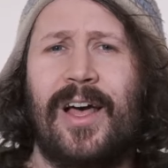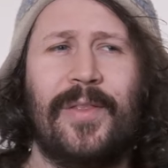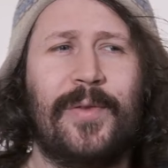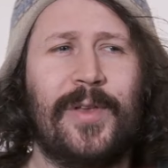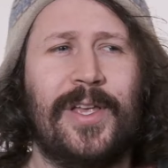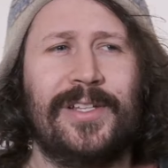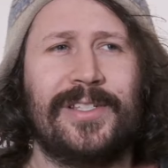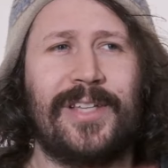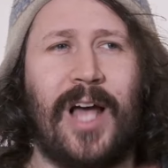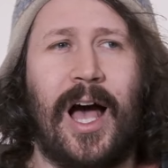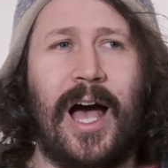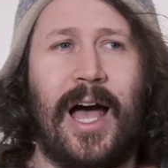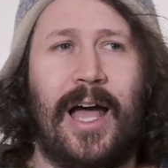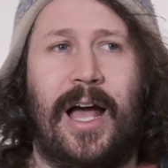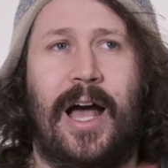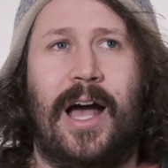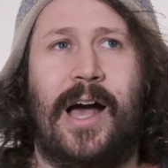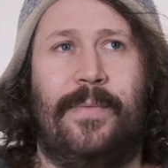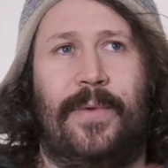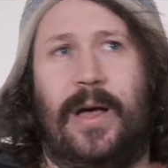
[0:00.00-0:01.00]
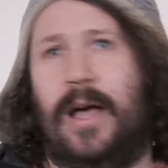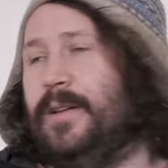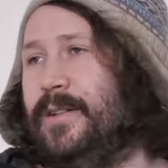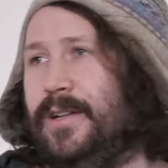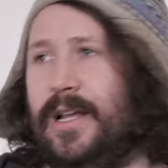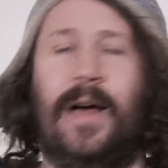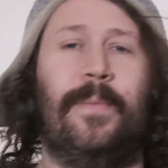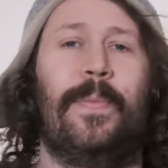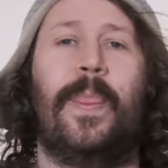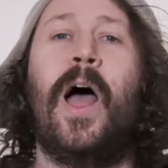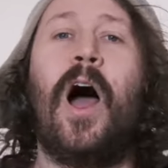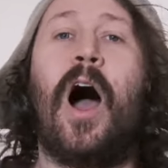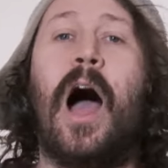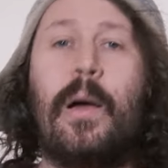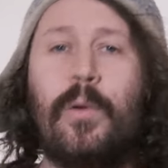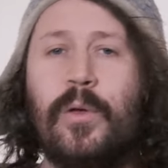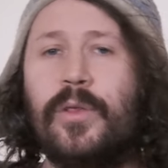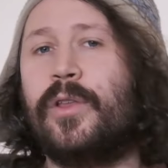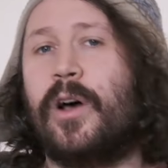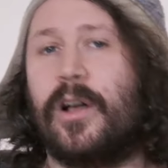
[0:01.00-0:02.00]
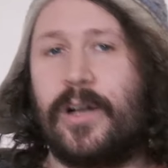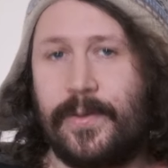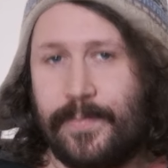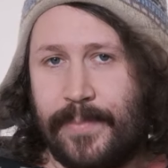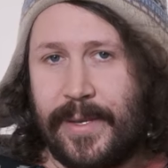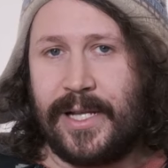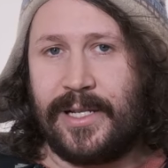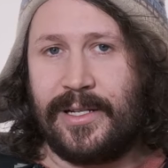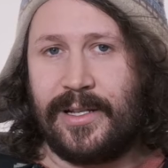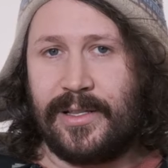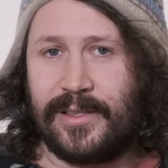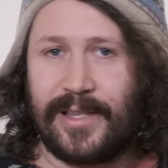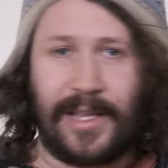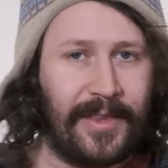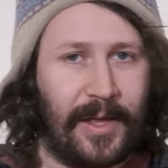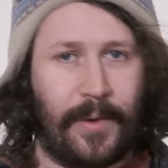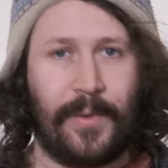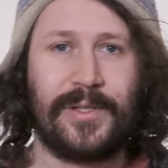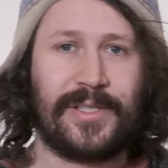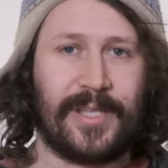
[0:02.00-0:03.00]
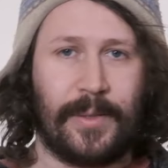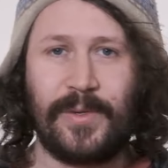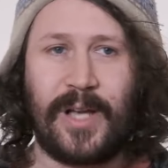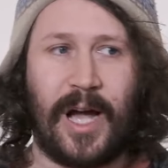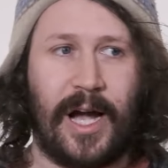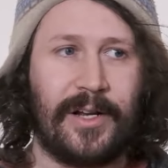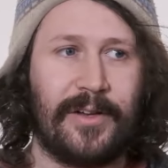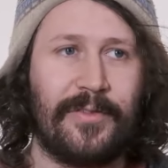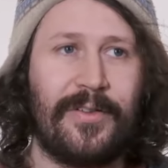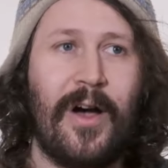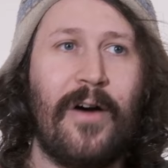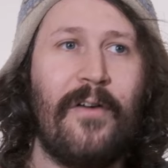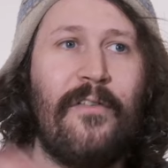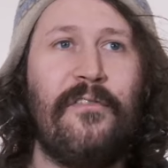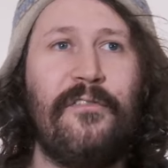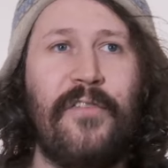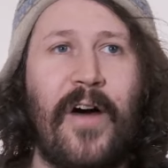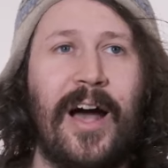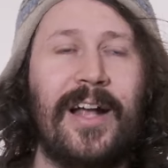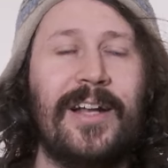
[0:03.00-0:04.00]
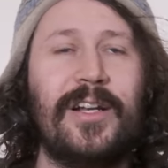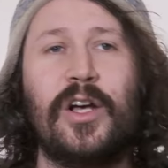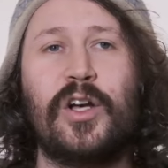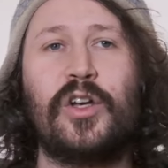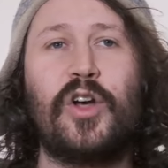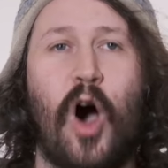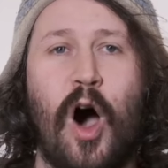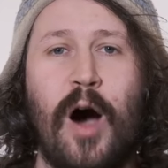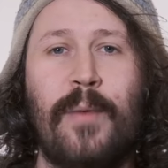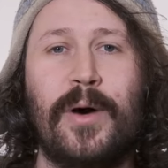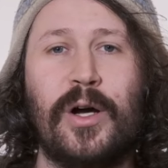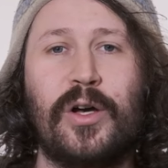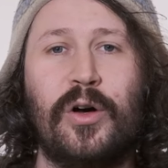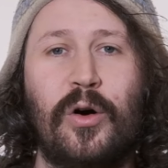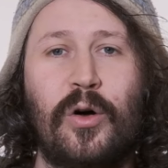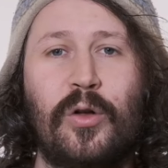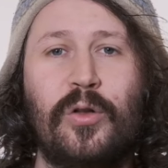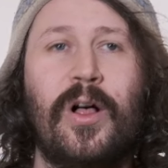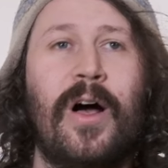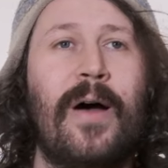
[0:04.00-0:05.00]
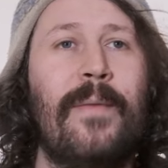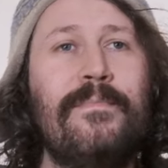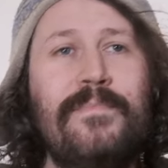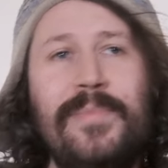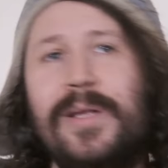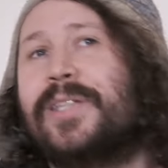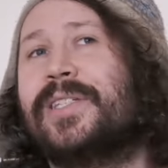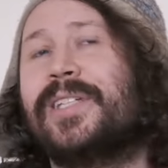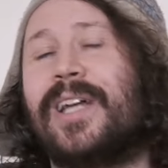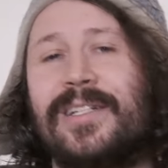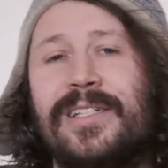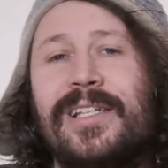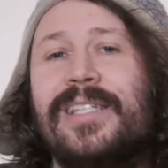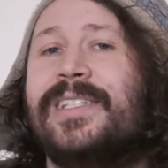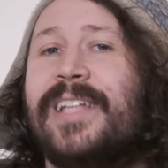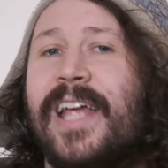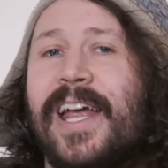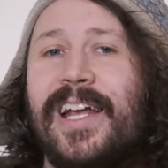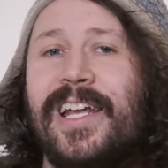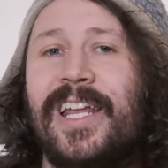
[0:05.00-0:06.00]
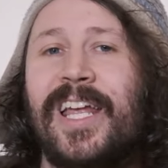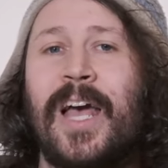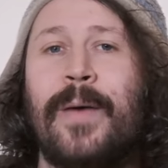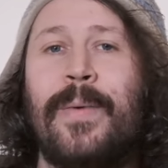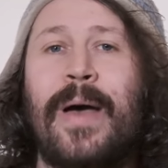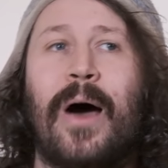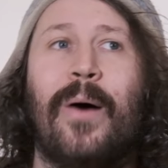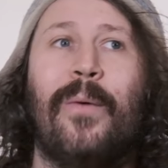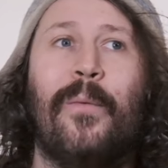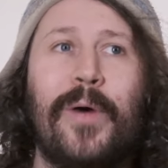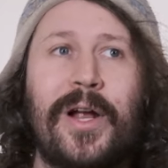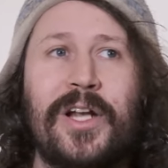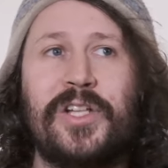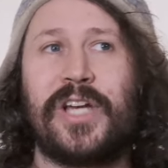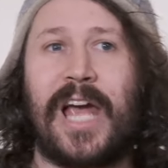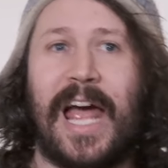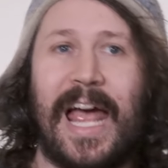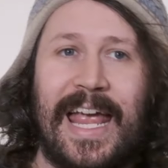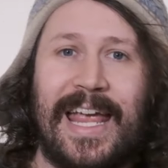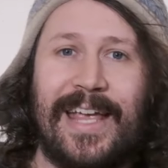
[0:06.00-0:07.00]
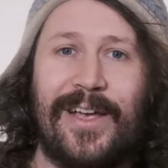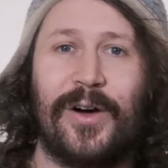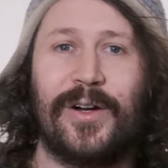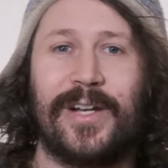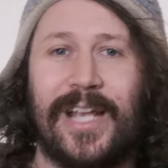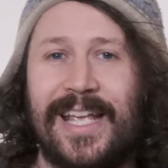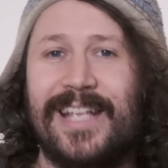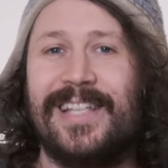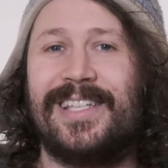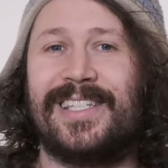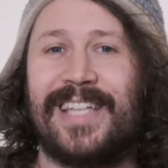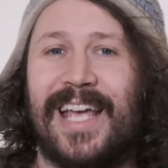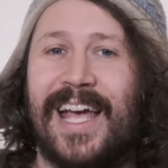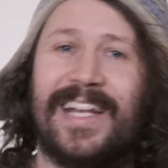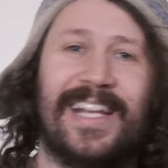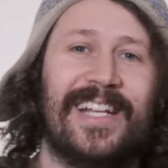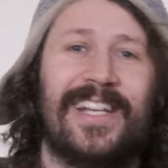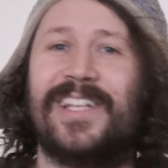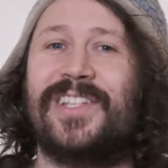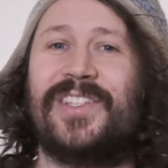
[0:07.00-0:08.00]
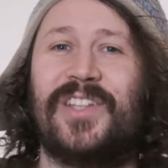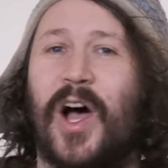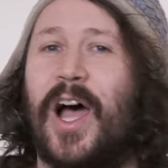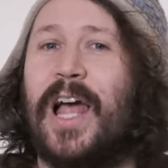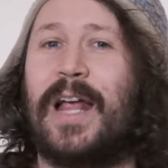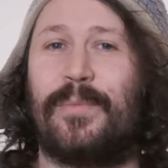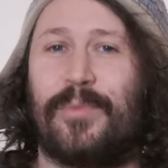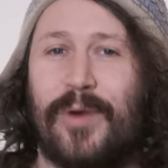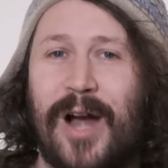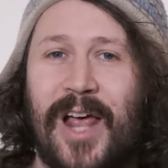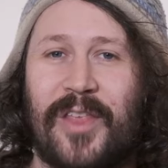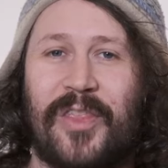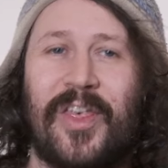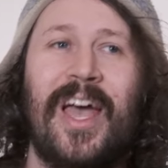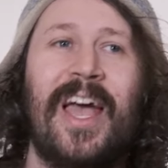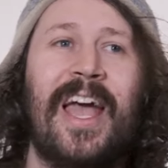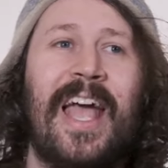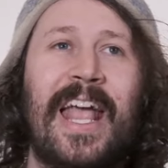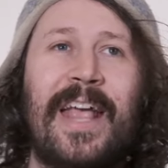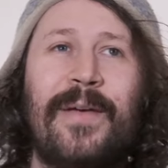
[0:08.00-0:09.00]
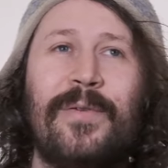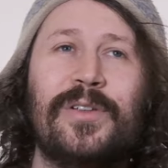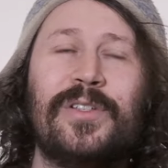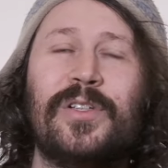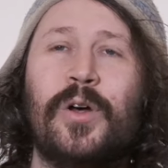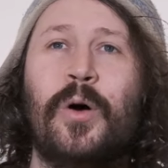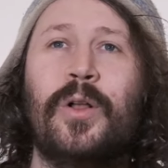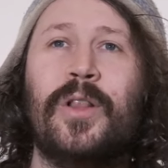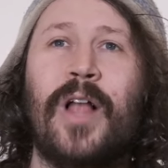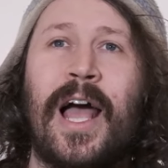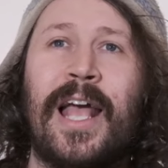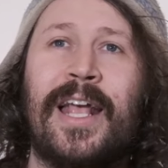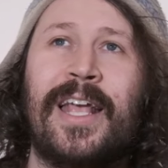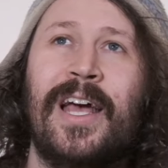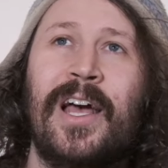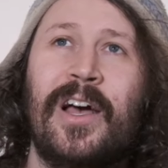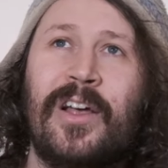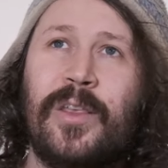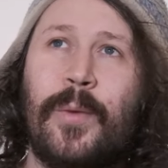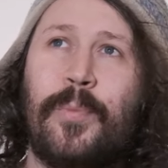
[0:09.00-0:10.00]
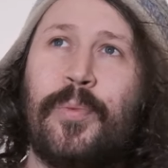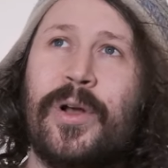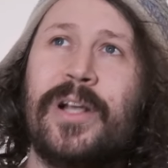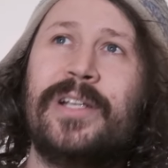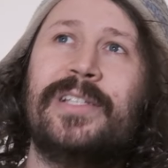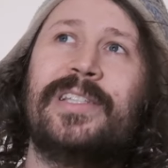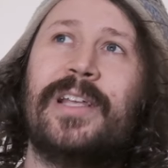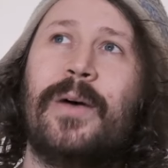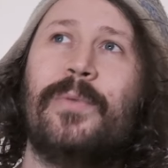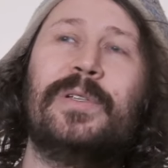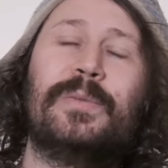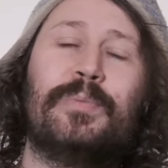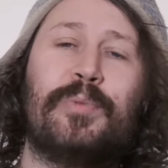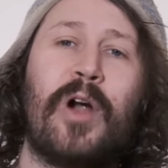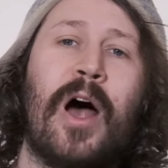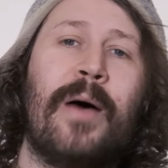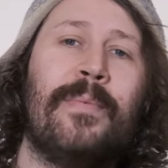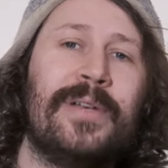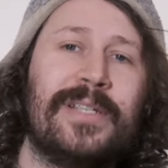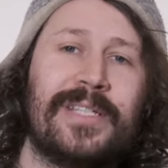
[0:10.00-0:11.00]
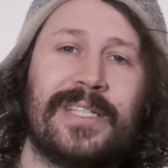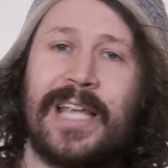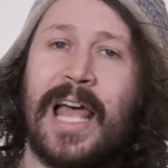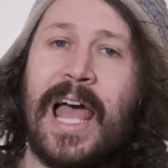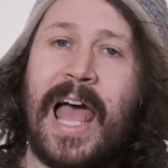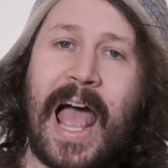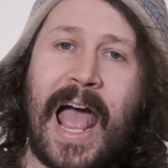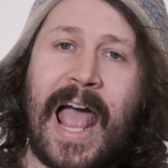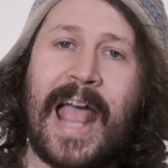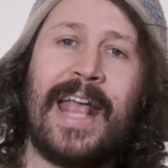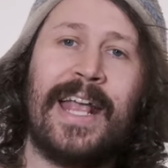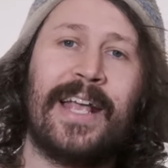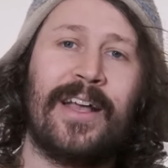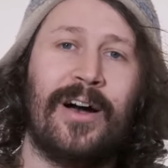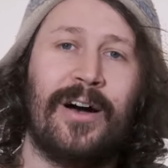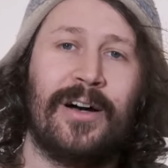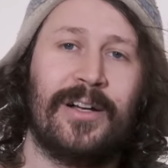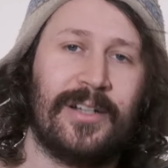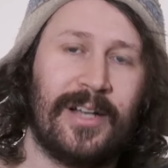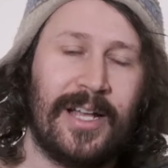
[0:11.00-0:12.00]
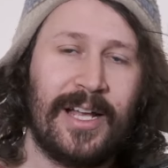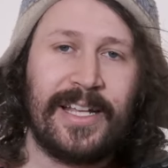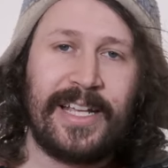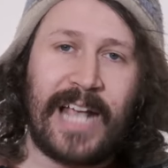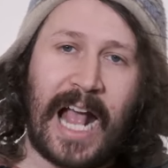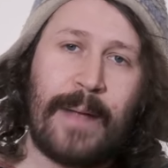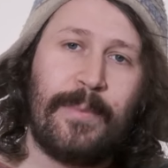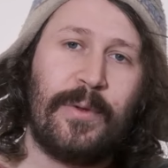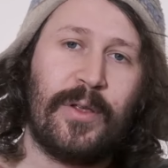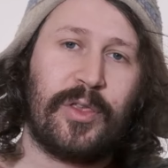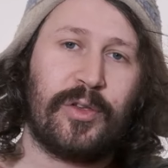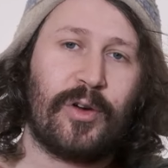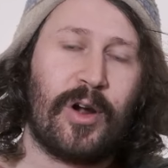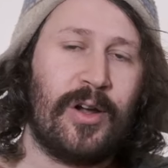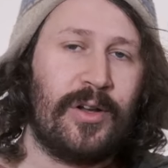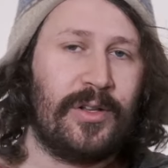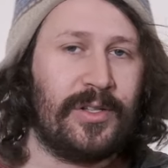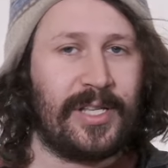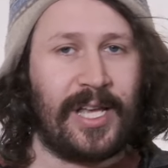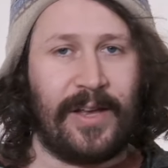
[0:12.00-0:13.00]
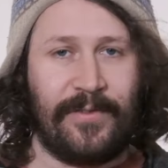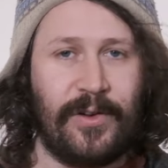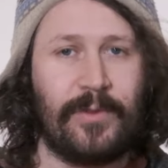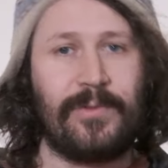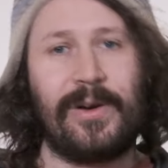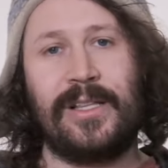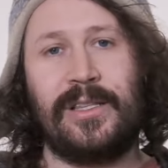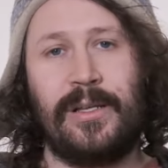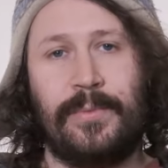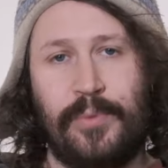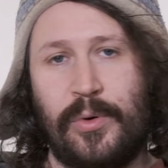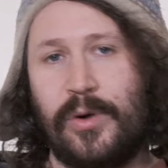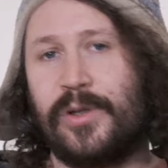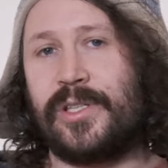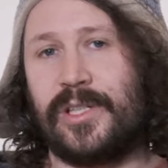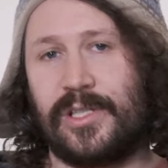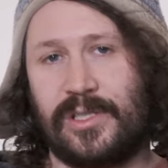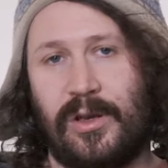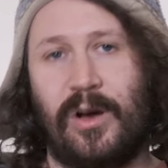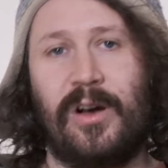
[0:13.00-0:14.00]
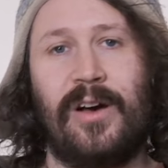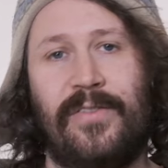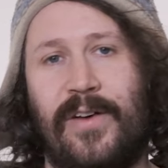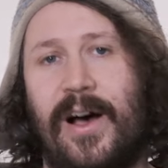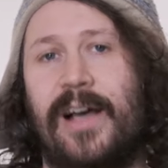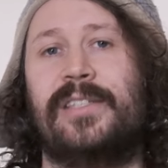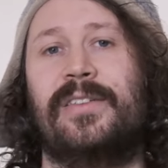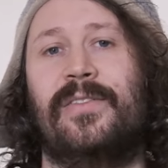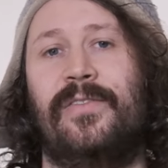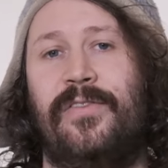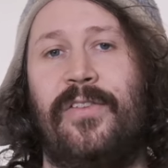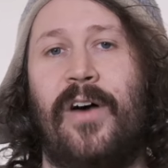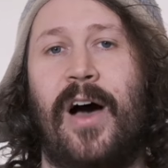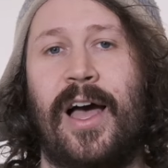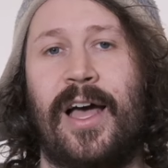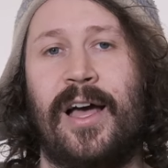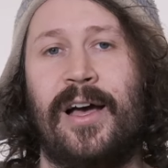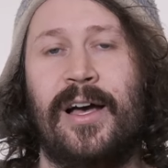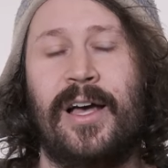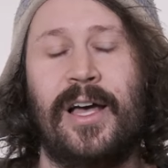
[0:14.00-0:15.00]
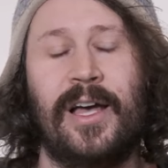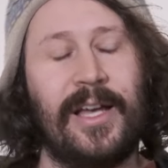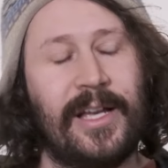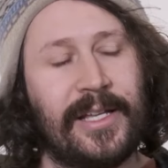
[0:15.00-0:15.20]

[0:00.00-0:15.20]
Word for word: Because I will not admit that there was some kind of fun, comical misunderstanding about which Aegon he said in his dying breath. He was all like, the prince that was promised, Aegon, Game of Thrones. Have you read the books of Song of Ice and Fire?